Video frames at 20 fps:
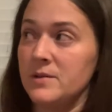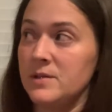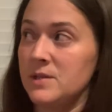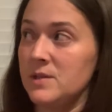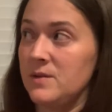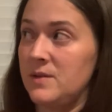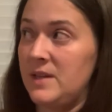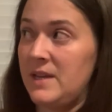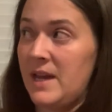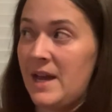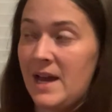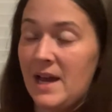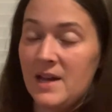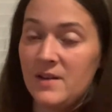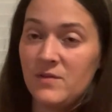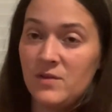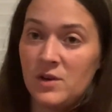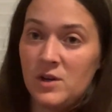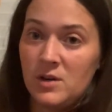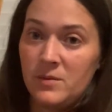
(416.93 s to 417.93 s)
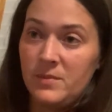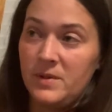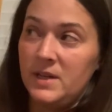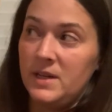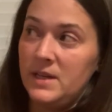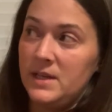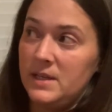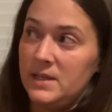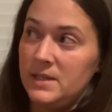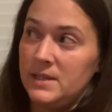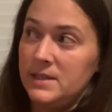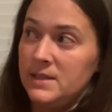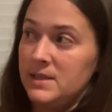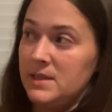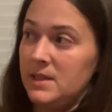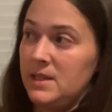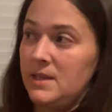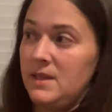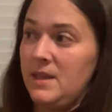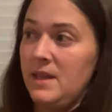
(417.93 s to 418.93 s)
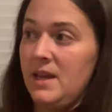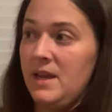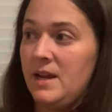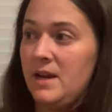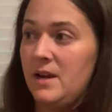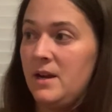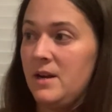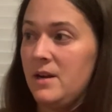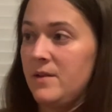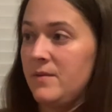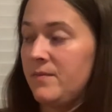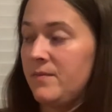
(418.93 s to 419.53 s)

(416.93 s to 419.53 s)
So the adverb is there.